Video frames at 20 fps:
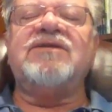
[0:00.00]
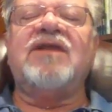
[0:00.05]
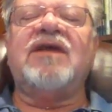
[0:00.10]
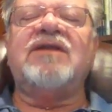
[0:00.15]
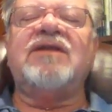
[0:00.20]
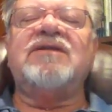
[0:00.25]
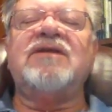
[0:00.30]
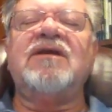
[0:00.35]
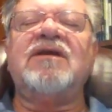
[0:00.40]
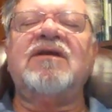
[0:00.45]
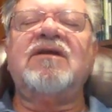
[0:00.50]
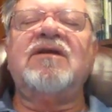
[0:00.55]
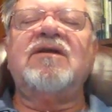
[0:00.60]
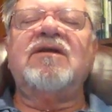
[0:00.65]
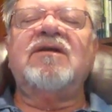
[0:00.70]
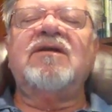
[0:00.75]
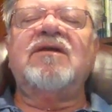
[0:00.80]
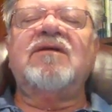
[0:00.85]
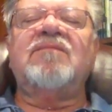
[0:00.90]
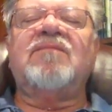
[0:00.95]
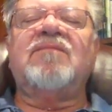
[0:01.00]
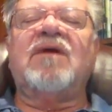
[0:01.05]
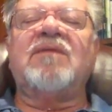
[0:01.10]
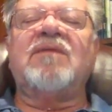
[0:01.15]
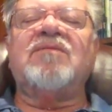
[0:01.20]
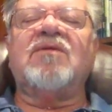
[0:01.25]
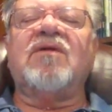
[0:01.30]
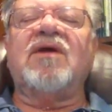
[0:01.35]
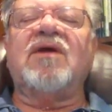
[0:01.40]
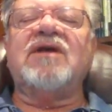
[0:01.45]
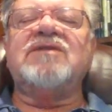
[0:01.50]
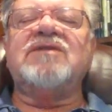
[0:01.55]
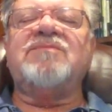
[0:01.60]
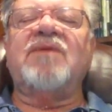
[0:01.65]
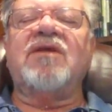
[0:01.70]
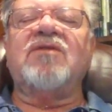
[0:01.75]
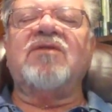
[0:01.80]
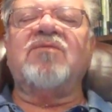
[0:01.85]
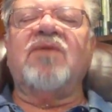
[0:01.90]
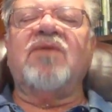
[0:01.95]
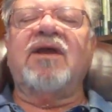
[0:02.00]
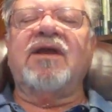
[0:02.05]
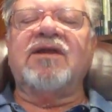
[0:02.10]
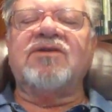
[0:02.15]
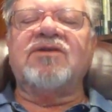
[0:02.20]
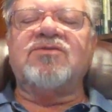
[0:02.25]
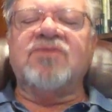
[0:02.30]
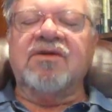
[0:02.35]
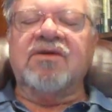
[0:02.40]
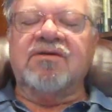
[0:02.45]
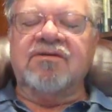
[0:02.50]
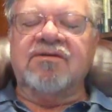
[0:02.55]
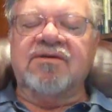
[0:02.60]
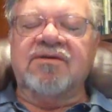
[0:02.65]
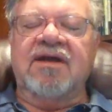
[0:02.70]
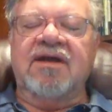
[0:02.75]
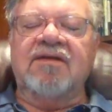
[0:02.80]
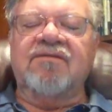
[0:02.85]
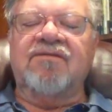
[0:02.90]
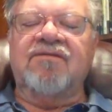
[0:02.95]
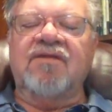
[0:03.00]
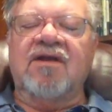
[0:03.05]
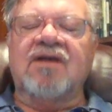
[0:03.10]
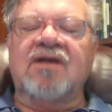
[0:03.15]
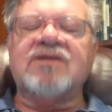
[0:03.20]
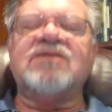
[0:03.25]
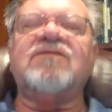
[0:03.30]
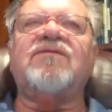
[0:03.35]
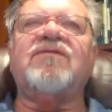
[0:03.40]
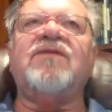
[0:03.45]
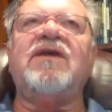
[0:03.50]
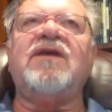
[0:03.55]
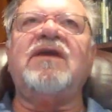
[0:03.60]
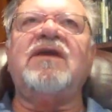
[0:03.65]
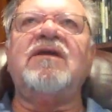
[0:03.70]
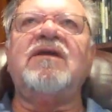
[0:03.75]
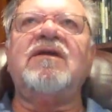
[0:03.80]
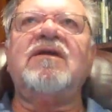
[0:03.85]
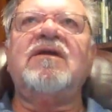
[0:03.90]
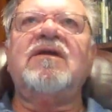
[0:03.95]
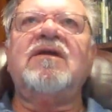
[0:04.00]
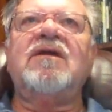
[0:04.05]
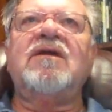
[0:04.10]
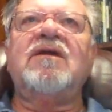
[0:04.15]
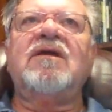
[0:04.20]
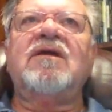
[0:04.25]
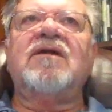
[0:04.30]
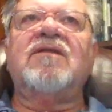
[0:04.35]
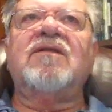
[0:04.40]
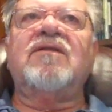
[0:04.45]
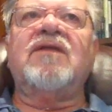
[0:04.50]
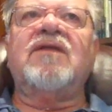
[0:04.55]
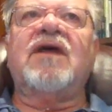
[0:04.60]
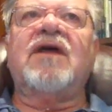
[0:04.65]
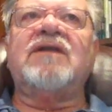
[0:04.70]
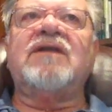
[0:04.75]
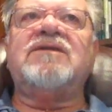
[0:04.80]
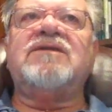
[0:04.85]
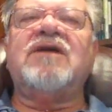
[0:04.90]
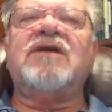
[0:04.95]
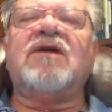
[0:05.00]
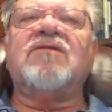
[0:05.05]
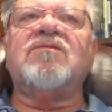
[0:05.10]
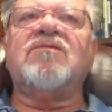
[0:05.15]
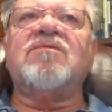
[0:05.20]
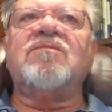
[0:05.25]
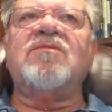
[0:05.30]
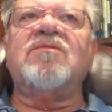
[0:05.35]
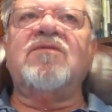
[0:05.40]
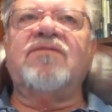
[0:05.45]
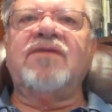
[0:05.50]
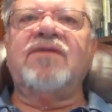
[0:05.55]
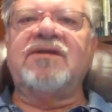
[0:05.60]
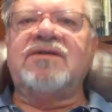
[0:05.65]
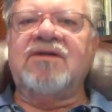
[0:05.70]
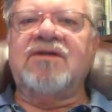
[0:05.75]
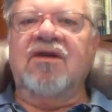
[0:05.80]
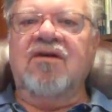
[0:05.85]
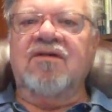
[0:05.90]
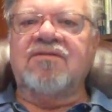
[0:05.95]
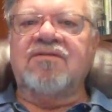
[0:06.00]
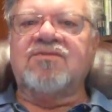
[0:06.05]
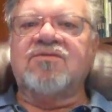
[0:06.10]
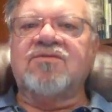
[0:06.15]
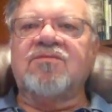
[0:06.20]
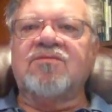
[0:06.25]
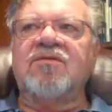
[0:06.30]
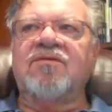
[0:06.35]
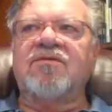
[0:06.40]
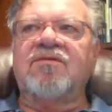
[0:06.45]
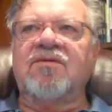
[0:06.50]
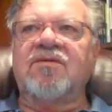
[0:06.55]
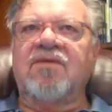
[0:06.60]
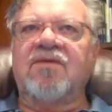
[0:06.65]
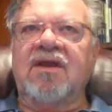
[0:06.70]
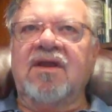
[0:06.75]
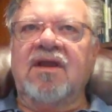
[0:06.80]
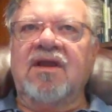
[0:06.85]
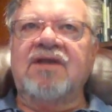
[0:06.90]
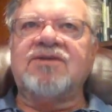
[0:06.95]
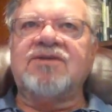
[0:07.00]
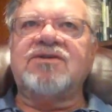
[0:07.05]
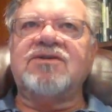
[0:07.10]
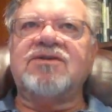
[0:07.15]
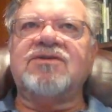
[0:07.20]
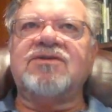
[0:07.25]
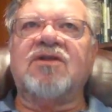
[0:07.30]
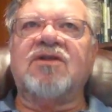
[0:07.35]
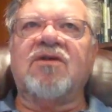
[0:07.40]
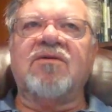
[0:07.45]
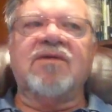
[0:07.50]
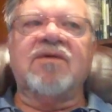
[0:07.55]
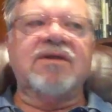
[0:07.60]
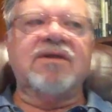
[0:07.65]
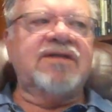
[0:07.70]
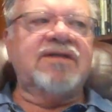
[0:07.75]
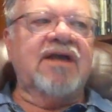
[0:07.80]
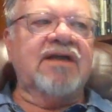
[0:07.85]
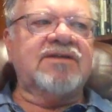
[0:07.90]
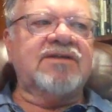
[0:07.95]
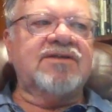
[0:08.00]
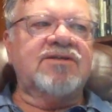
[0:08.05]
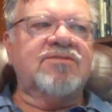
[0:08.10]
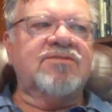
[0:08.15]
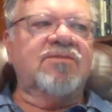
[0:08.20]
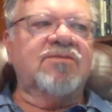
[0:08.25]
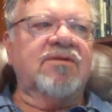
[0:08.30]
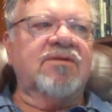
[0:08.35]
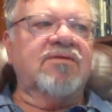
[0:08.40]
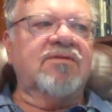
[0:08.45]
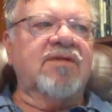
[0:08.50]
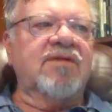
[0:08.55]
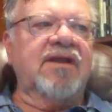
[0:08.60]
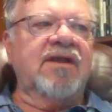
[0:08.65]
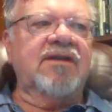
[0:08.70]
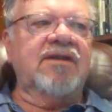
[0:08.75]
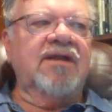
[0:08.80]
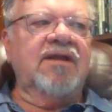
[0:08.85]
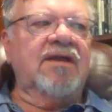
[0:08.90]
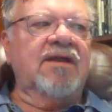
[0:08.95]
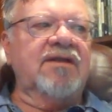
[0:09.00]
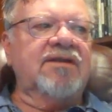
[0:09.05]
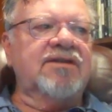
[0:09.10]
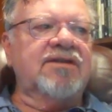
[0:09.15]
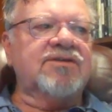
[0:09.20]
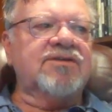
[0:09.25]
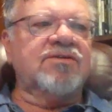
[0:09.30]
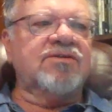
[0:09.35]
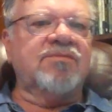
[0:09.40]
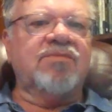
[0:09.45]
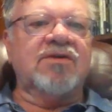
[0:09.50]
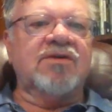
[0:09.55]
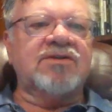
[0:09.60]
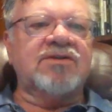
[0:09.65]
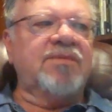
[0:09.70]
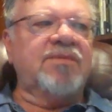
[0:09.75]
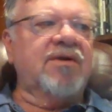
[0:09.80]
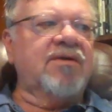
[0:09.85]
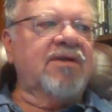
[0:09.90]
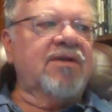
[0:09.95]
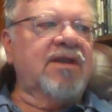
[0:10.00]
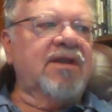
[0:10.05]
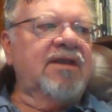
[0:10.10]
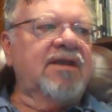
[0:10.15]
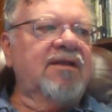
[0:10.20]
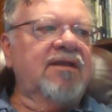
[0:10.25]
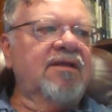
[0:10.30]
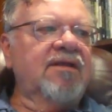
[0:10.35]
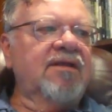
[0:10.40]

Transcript: that popularized by the Reagan trickle-down philosophy that removing tariffs, removing regulations, lowering taxes would create additional prosperity.